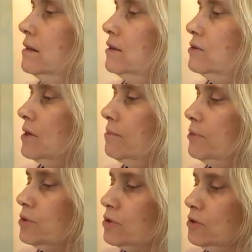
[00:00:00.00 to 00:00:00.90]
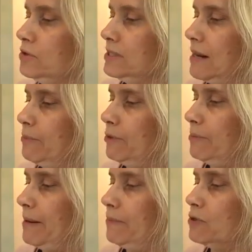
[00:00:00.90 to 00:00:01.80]
there's a personal snap word
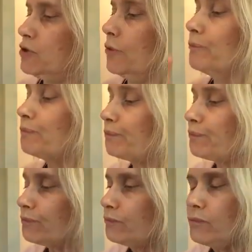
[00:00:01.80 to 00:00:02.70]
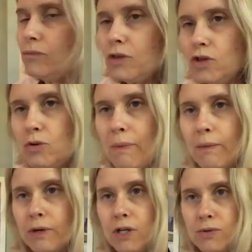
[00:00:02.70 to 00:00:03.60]
paper. So you might
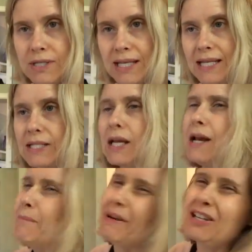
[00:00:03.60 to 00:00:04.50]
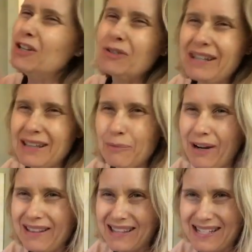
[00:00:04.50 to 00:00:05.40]
want to use these, but you don't need them
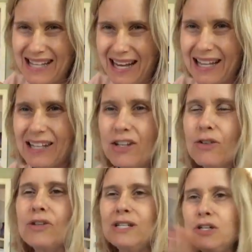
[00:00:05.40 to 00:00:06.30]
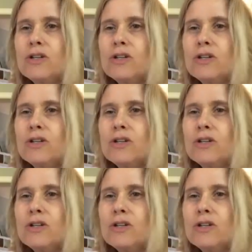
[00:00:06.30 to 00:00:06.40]
right this second. You